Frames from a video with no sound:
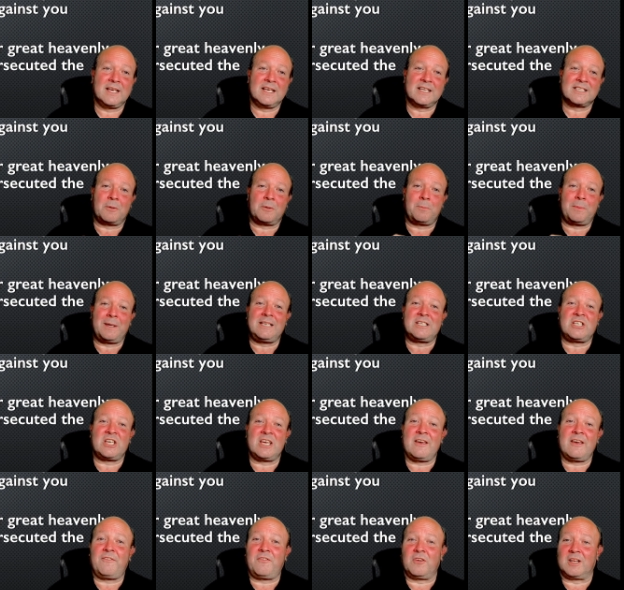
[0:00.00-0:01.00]
So be
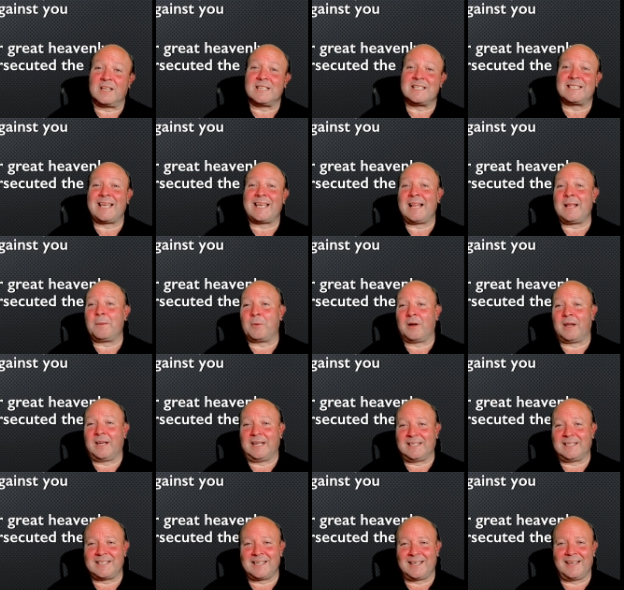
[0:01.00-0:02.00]
cheerful and
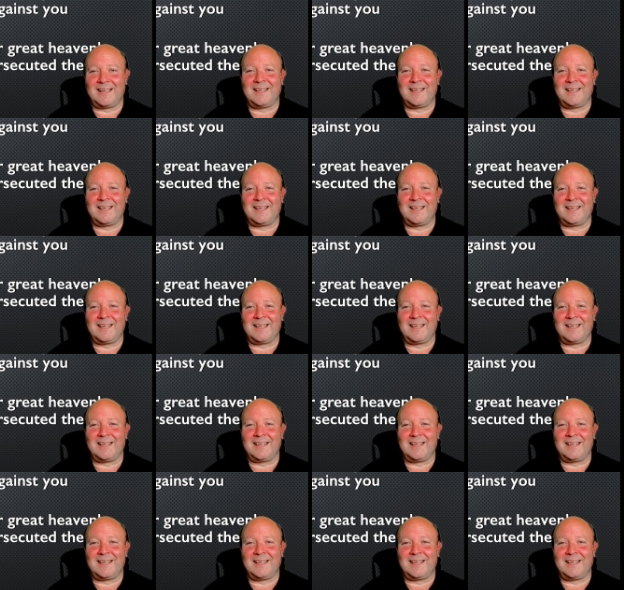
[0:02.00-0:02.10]
celebrate